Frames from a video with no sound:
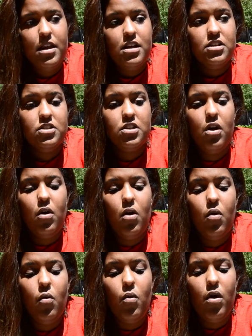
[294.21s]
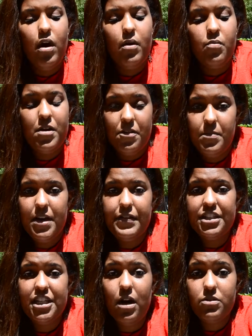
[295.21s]
So with me
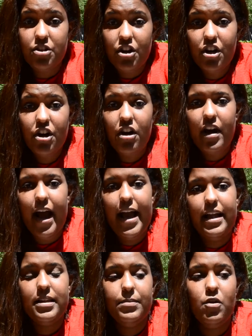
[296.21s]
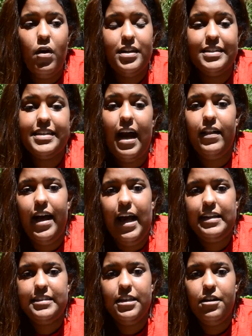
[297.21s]
reaching out to her, I ended up going to
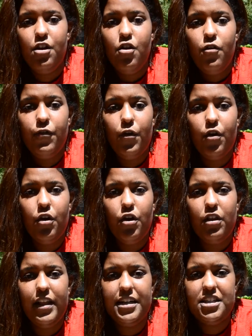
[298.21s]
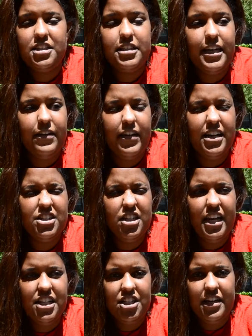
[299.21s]
Tallahassee for Legislative
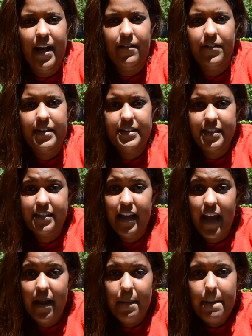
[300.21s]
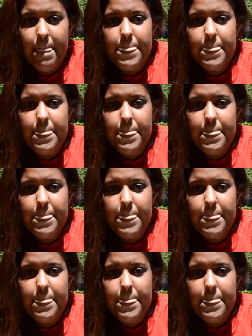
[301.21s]
Education Advocacy Day.